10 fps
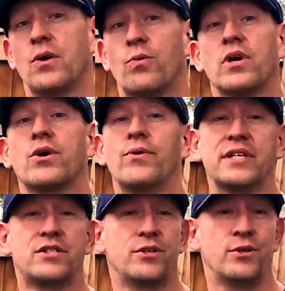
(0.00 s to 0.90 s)
we're
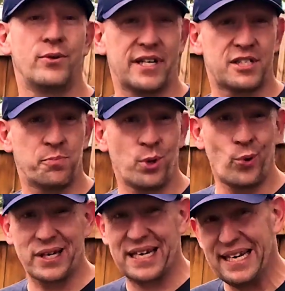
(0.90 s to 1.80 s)
going to
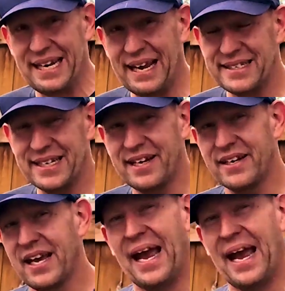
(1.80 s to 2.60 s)
explore connecting it